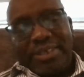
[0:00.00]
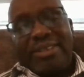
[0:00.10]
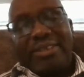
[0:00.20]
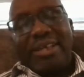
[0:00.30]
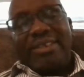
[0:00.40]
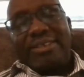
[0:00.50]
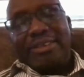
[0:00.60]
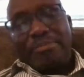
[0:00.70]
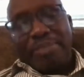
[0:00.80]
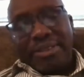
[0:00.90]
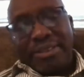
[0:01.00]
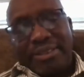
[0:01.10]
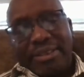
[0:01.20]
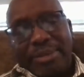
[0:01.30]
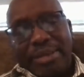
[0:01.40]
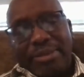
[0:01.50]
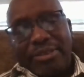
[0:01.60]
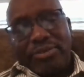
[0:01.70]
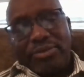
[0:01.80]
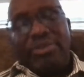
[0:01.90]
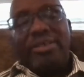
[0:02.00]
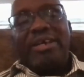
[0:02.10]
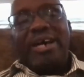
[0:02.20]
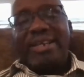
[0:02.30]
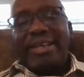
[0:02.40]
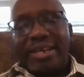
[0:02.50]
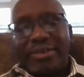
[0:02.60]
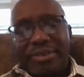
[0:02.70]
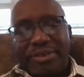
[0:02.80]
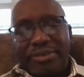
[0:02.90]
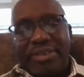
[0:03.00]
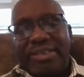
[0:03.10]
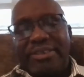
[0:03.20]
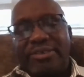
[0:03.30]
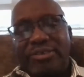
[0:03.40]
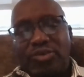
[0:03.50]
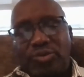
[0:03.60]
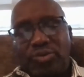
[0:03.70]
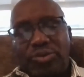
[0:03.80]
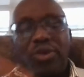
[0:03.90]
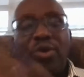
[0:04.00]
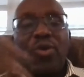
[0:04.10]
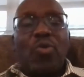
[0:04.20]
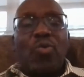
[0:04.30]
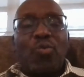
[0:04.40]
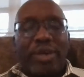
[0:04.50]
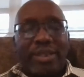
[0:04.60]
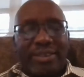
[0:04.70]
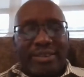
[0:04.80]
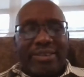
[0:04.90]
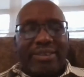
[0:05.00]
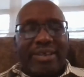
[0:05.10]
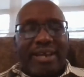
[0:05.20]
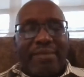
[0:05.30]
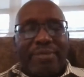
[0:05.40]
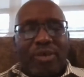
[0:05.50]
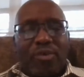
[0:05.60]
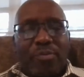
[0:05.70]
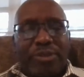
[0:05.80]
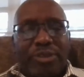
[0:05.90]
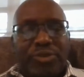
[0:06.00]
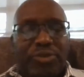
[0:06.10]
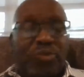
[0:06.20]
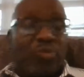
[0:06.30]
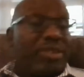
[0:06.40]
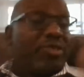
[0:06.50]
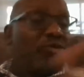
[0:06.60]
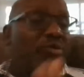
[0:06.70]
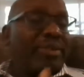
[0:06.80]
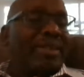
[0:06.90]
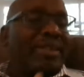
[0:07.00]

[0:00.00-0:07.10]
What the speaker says: that is the basic, the primary school, and the higher education, that is secondary school. When they have their competition, which is completely